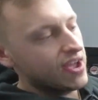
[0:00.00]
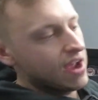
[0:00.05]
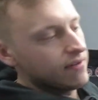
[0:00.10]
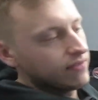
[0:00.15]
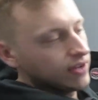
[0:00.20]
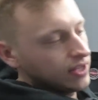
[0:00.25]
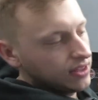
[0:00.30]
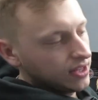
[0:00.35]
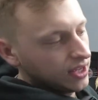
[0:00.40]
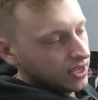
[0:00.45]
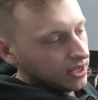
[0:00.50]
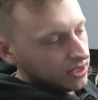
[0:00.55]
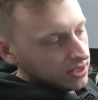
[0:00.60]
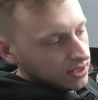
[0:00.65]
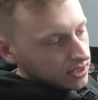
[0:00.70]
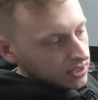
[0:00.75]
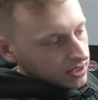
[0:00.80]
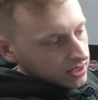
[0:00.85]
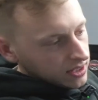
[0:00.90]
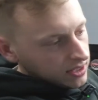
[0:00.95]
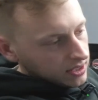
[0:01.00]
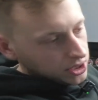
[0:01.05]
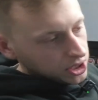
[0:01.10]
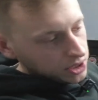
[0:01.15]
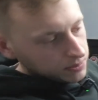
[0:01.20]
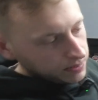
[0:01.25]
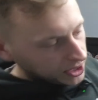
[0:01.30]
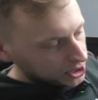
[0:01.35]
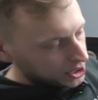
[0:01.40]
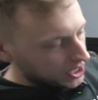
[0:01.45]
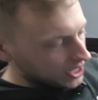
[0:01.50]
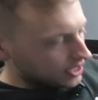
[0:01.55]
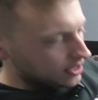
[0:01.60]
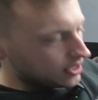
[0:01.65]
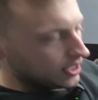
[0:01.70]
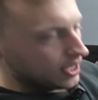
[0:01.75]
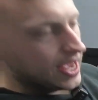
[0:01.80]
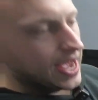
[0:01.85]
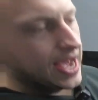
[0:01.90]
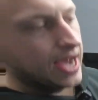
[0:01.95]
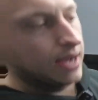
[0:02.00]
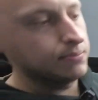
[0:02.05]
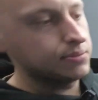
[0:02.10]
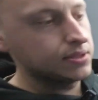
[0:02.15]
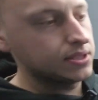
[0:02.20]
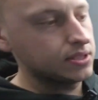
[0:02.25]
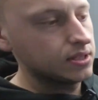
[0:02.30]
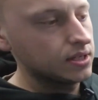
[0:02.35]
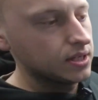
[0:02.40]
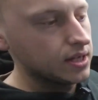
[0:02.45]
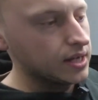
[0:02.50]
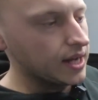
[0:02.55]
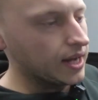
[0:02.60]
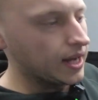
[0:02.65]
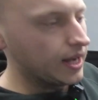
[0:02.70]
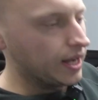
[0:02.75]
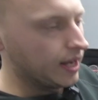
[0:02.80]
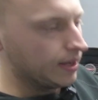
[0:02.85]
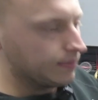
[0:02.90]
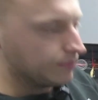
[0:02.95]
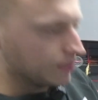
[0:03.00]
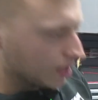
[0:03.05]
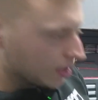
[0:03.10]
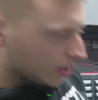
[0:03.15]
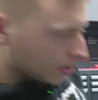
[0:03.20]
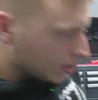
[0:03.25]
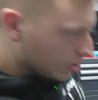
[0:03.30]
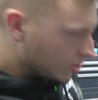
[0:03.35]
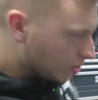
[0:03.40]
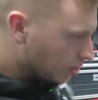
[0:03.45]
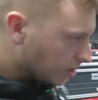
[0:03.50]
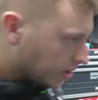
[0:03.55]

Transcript: everything, just by checking the gaps. You can